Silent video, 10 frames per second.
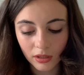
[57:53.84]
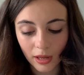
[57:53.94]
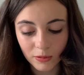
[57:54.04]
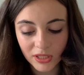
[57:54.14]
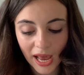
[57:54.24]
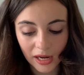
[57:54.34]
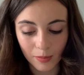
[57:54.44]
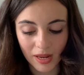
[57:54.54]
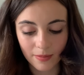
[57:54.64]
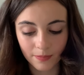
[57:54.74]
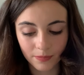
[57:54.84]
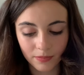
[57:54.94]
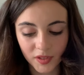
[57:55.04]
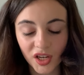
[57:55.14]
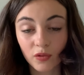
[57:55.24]
Now tell me,
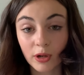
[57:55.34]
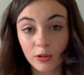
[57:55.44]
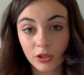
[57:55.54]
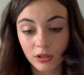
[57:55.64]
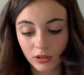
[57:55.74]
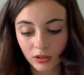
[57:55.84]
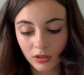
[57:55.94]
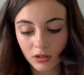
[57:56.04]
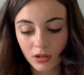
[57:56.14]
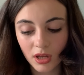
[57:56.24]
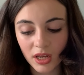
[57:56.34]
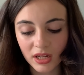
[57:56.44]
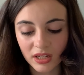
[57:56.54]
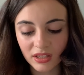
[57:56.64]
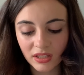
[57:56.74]
said Root,
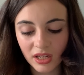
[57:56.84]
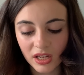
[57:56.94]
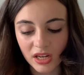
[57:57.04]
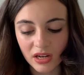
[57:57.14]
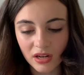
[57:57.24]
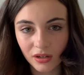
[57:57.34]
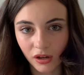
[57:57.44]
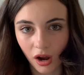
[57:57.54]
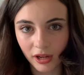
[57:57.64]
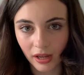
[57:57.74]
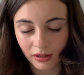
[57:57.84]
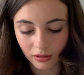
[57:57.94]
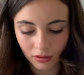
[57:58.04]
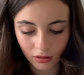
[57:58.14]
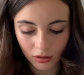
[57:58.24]
is he lying?
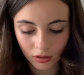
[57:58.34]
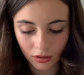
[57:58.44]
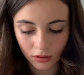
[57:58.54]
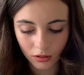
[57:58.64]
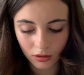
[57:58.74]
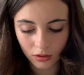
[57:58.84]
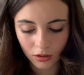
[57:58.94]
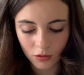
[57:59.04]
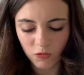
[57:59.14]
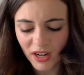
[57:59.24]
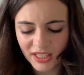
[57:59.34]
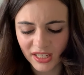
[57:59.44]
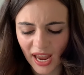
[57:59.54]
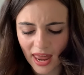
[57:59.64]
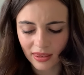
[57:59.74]
Run it
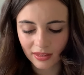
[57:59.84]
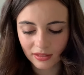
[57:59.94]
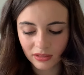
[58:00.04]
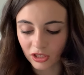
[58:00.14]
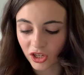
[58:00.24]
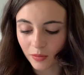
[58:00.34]
again, said